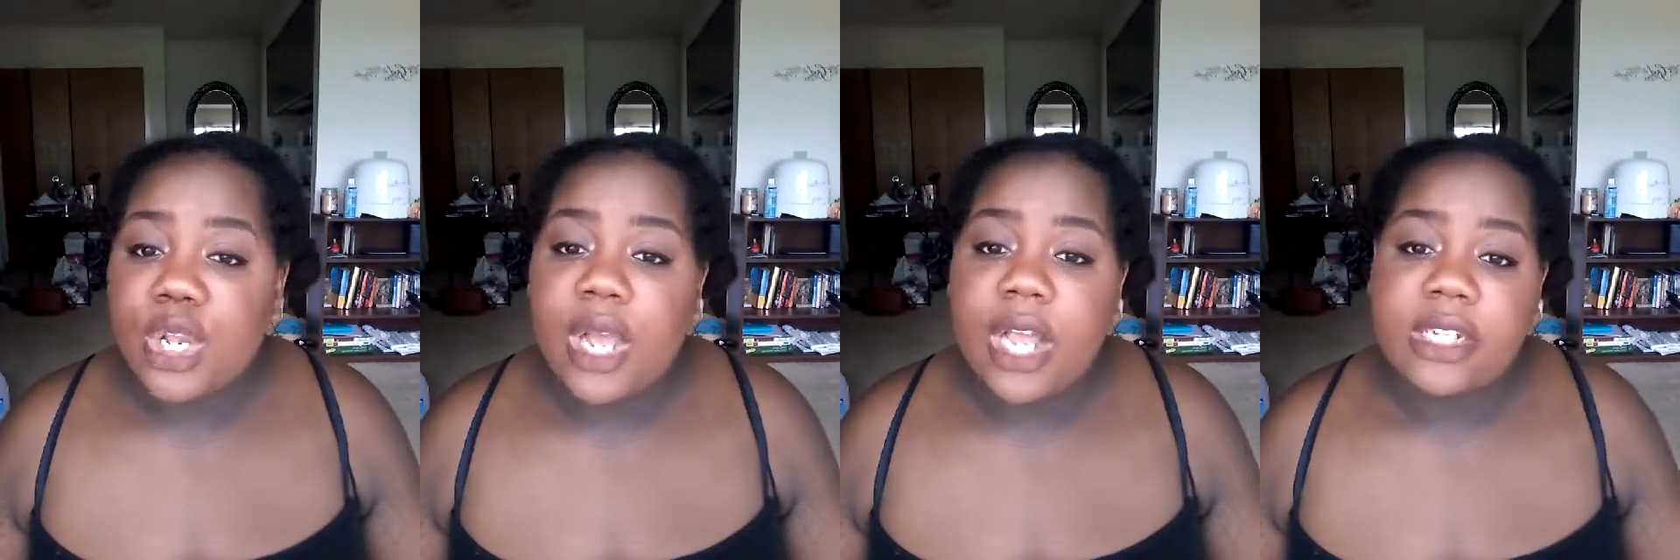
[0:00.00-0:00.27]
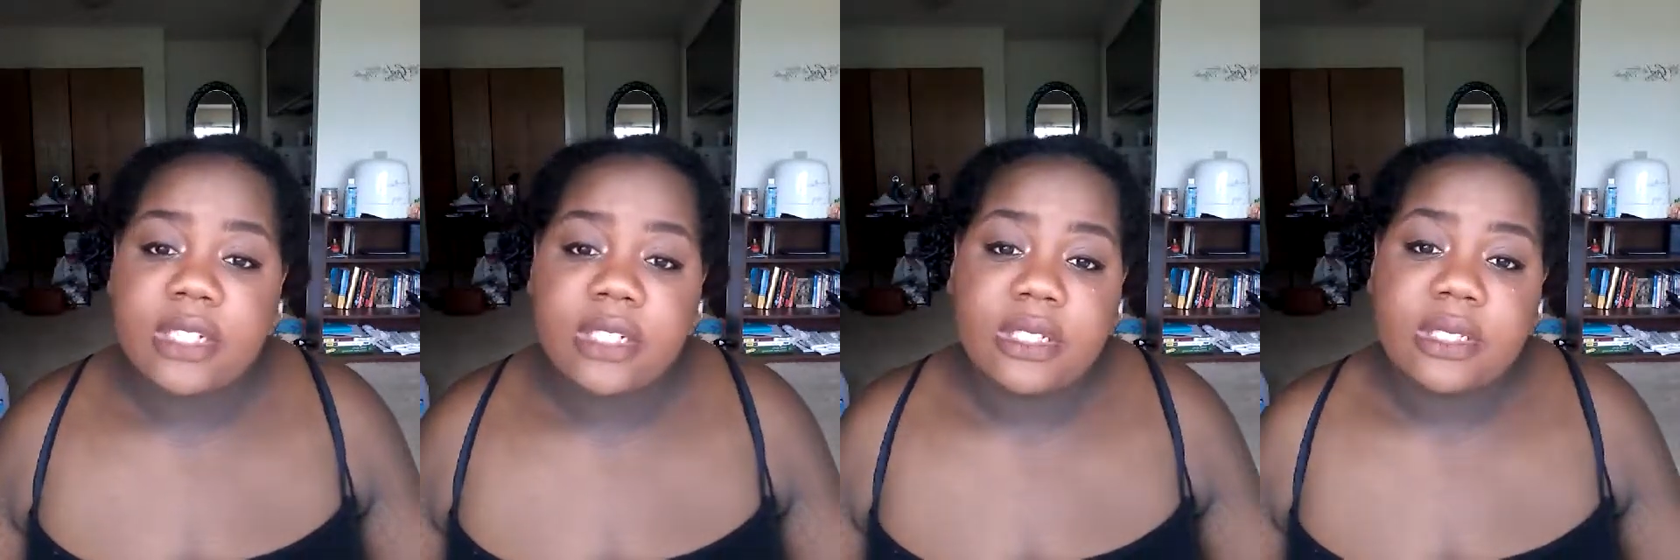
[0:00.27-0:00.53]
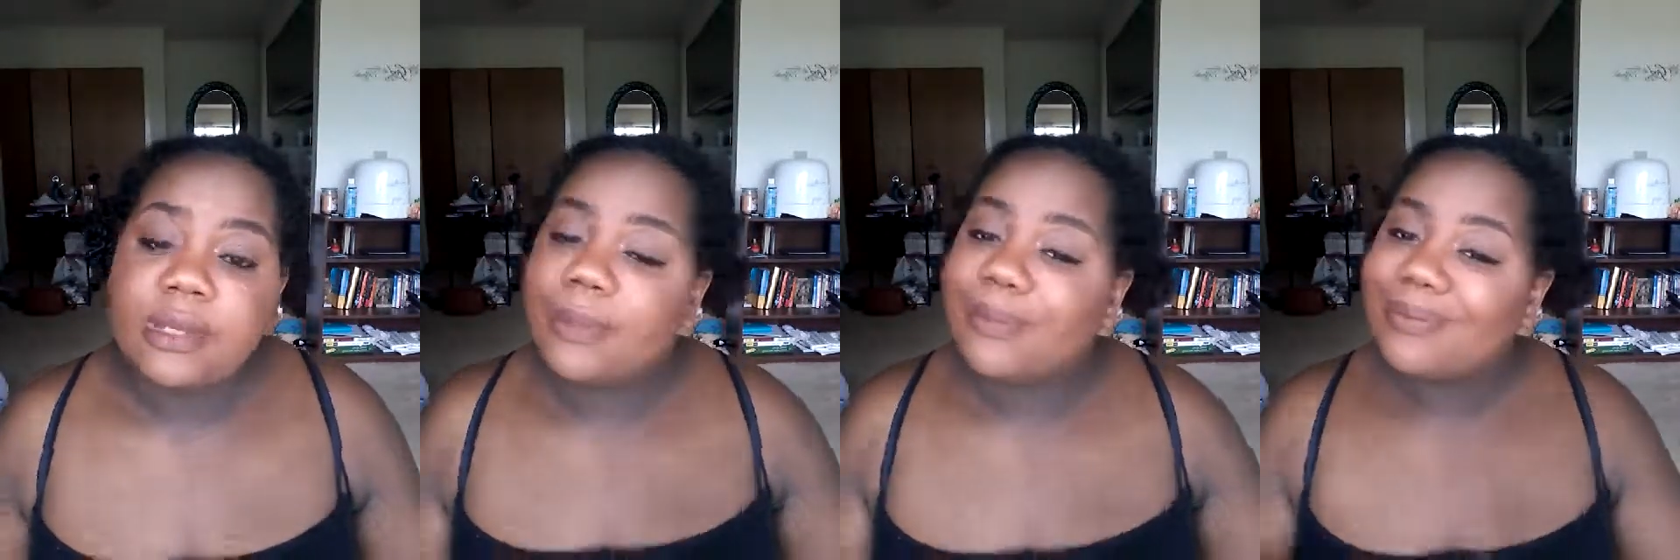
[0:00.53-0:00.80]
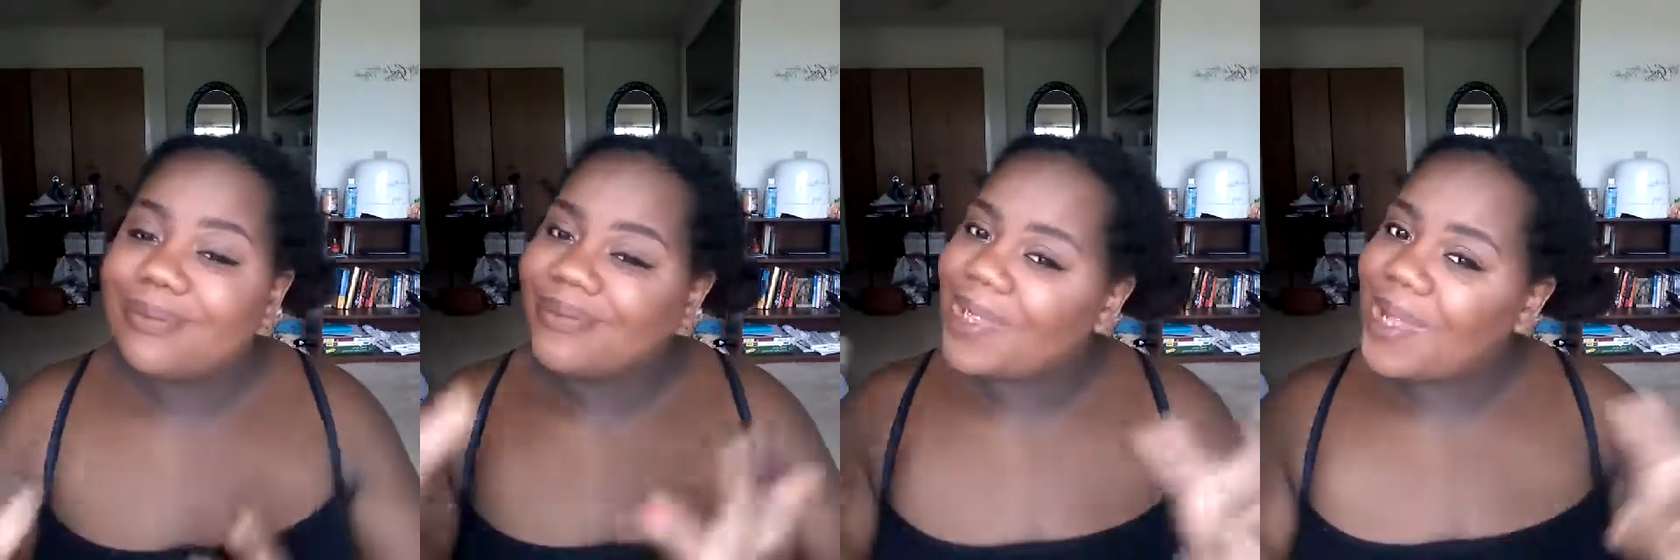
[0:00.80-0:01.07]
I
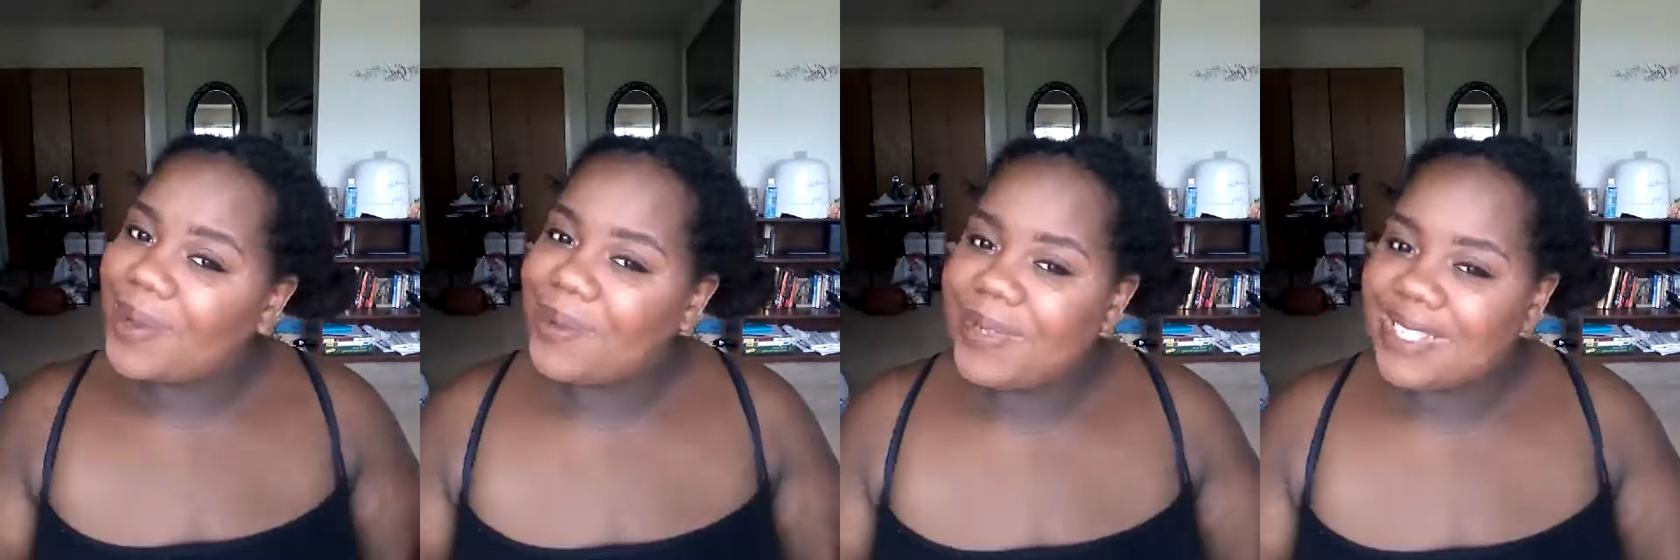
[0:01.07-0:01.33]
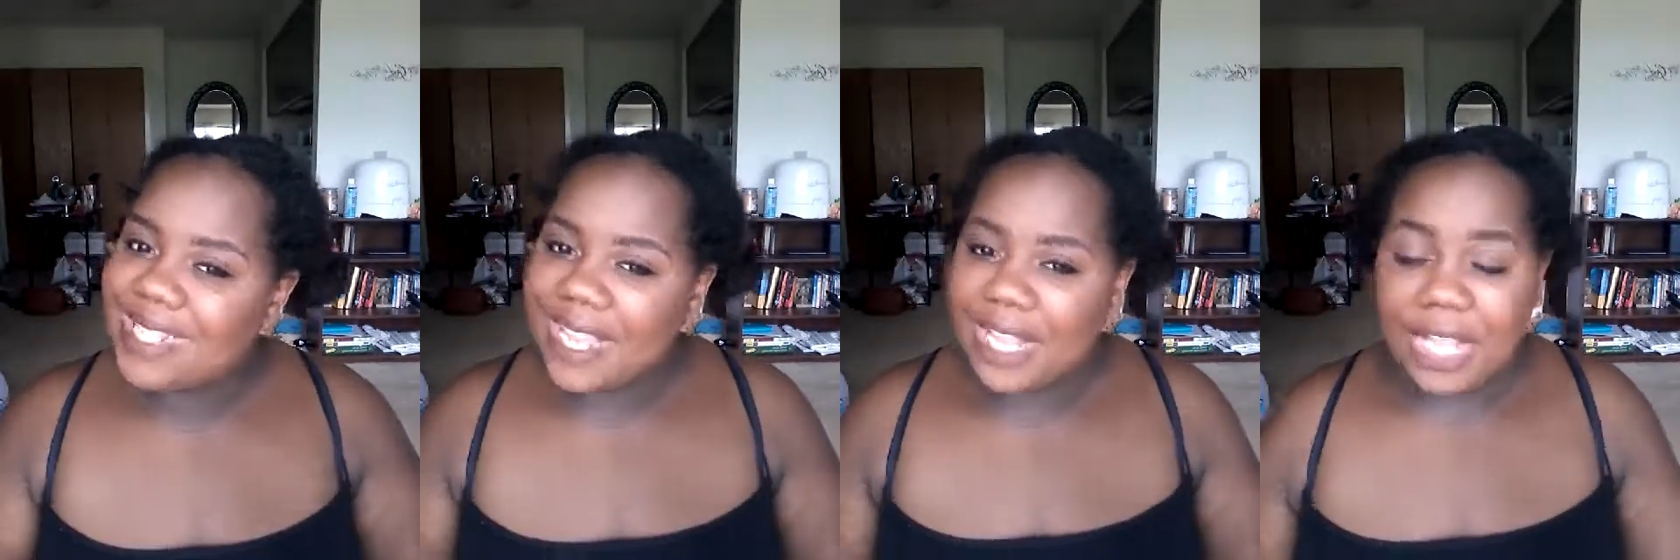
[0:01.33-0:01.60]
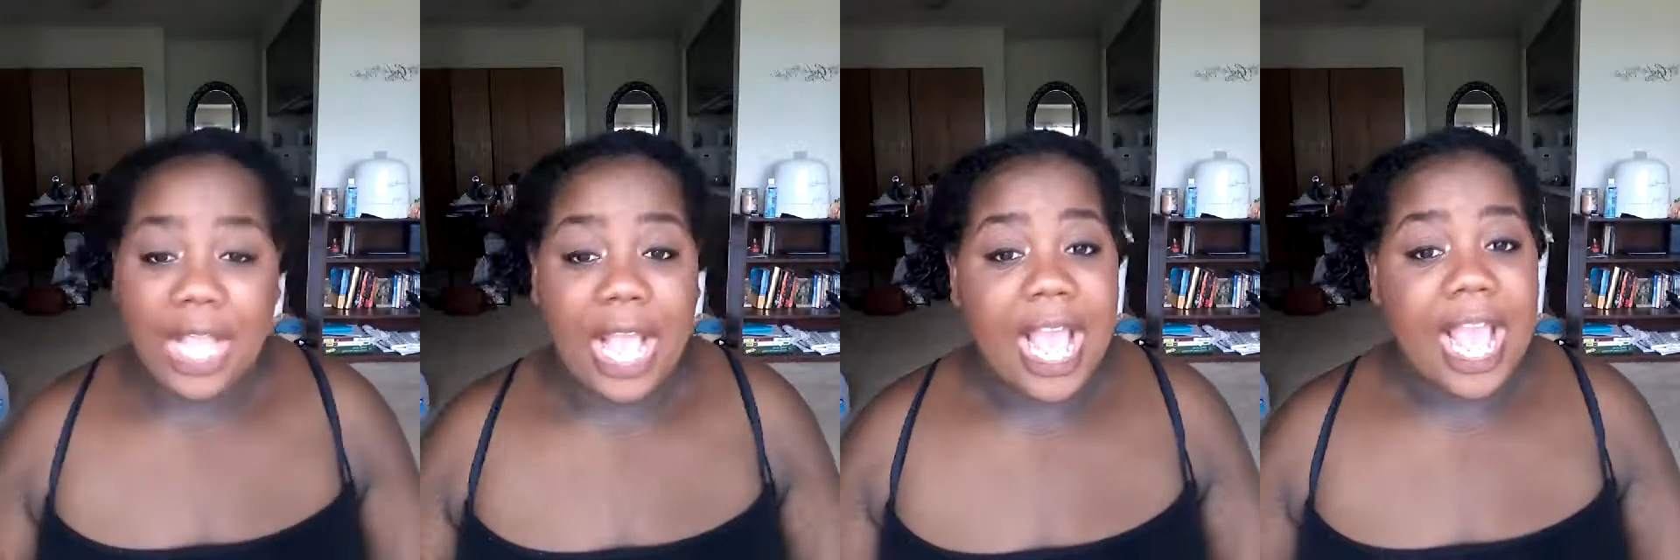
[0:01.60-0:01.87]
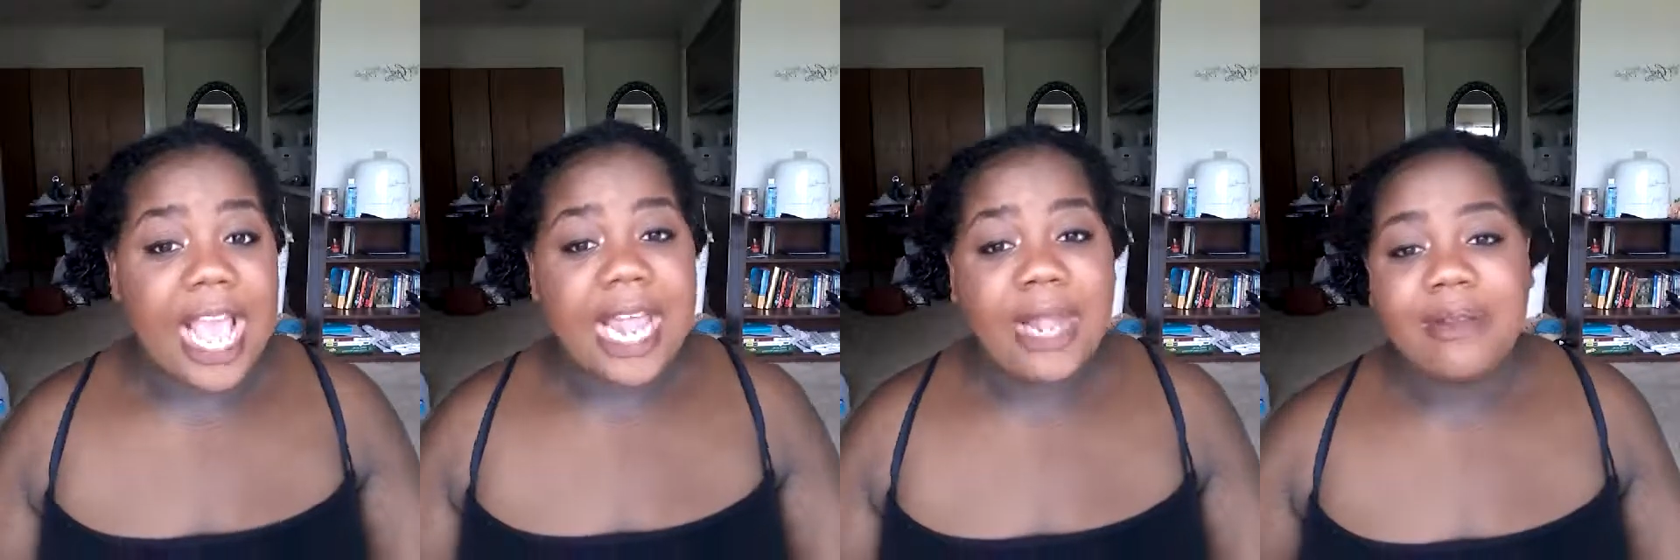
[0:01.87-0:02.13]
want to thank God.